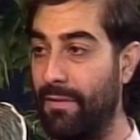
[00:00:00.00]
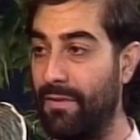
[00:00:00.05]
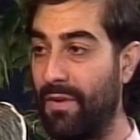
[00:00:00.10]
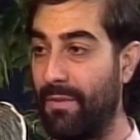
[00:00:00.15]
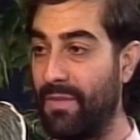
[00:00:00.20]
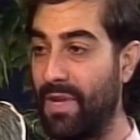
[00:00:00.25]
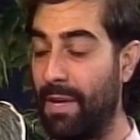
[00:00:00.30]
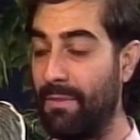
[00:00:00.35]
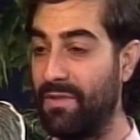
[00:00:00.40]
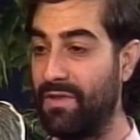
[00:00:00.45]

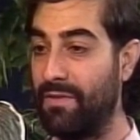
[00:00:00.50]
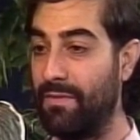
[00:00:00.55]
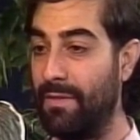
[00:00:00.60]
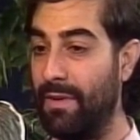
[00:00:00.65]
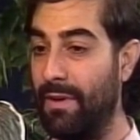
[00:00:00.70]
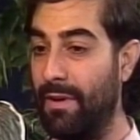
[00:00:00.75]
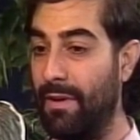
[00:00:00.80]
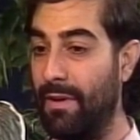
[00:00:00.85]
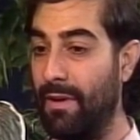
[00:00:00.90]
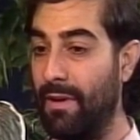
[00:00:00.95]
Sometimes
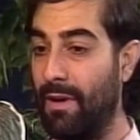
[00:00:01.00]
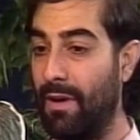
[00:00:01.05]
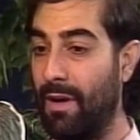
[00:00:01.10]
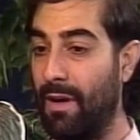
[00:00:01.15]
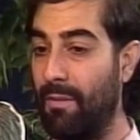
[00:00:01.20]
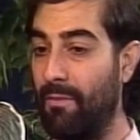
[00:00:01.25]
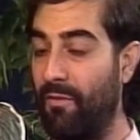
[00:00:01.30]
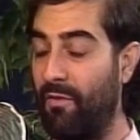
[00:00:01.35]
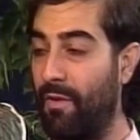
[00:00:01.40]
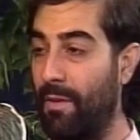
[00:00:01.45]

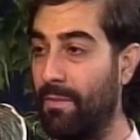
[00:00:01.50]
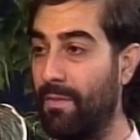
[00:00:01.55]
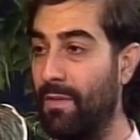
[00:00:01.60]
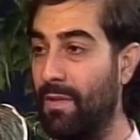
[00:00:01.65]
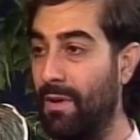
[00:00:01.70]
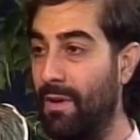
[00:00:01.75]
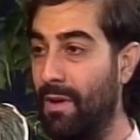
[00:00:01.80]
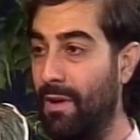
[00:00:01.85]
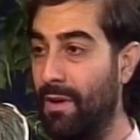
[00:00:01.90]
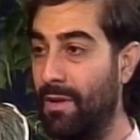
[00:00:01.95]
from
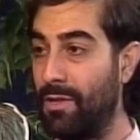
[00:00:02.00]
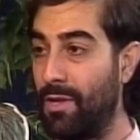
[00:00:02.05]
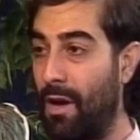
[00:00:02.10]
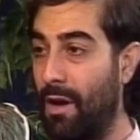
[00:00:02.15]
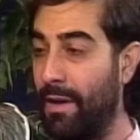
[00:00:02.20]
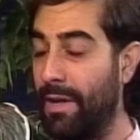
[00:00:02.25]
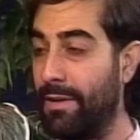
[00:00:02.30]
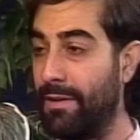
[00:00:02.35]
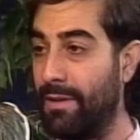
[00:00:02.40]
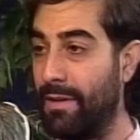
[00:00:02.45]

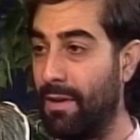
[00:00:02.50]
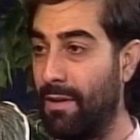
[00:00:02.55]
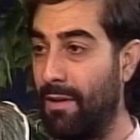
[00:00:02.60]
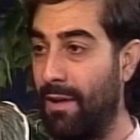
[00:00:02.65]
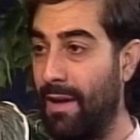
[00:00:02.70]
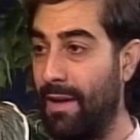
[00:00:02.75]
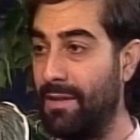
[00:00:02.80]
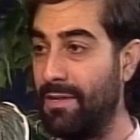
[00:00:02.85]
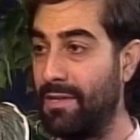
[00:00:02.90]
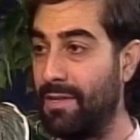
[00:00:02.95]
talking to the
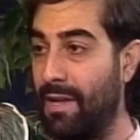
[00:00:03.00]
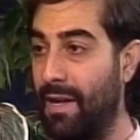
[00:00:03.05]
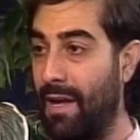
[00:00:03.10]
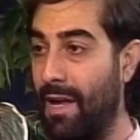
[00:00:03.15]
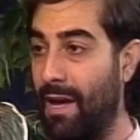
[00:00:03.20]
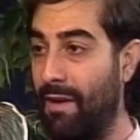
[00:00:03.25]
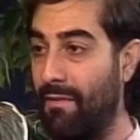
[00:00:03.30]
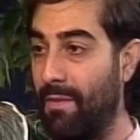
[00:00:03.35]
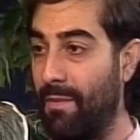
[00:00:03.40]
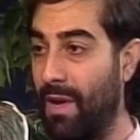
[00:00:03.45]
clients that I
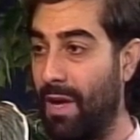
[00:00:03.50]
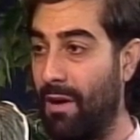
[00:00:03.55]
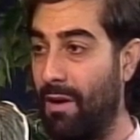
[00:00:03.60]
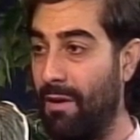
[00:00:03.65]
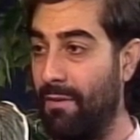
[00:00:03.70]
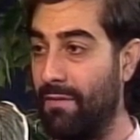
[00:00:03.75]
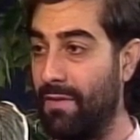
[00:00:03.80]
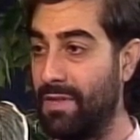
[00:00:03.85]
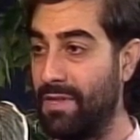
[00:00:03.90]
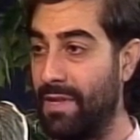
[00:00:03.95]
have in my
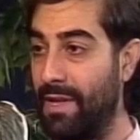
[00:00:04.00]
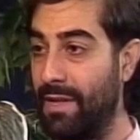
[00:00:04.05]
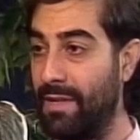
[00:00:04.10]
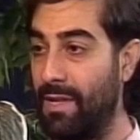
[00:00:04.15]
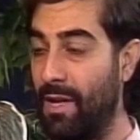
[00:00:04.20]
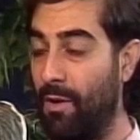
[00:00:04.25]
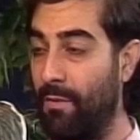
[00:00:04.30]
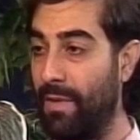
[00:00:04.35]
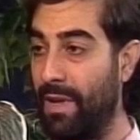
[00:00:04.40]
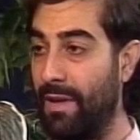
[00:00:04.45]
office, they
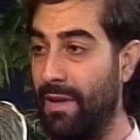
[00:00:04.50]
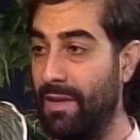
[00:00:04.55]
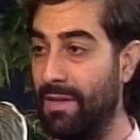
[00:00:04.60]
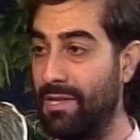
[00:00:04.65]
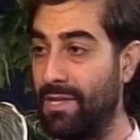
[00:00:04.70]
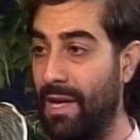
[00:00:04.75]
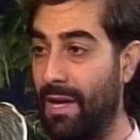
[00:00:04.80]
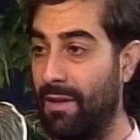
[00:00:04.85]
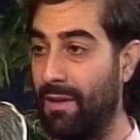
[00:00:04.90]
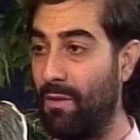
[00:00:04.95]
tell me
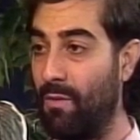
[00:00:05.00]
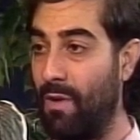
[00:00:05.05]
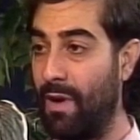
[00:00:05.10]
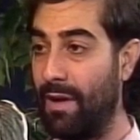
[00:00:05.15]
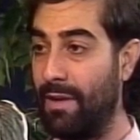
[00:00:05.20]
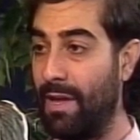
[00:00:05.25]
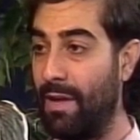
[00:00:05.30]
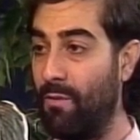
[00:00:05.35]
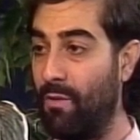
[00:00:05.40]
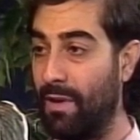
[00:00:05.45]
exactly
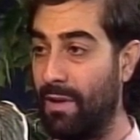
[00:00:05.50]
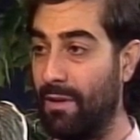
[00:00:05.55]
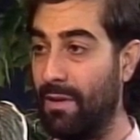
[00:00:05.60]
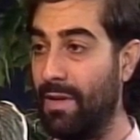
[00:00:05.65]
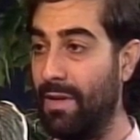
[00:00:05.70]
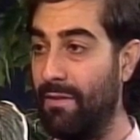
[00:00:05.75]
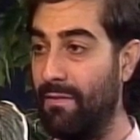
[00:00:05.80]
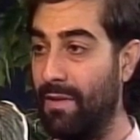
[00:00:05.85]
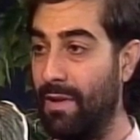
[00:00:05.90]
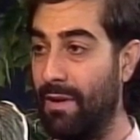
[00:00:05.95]
why they want to
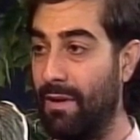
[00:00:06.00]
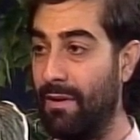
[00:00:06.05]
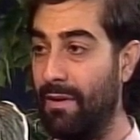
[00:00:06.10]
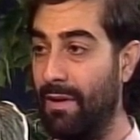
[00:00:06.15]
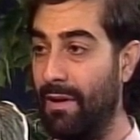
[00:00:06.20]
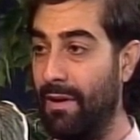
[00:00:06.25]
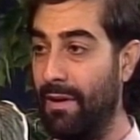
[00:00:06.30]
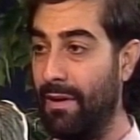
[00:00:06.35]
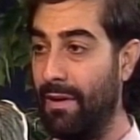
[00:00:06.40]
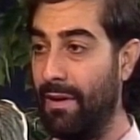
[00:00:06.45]
leave their,
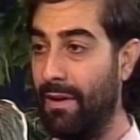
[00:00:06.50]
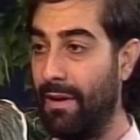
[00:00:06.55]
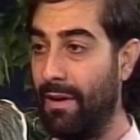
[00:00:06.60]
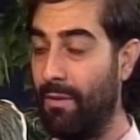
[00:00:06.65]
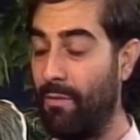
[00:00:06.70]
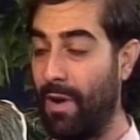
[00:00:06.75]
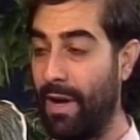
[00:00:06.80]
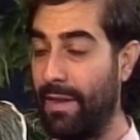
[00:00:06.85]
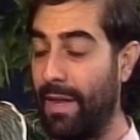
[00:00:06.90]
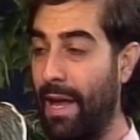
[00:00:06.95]

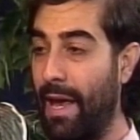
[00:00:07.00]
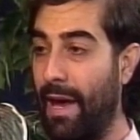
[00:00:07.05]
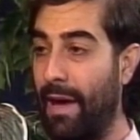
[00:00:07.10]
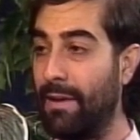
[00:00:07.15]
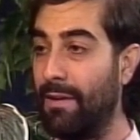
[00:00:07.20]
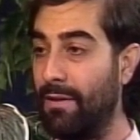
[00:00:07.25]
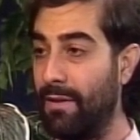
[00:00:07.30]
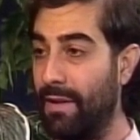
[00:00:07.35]
why they had to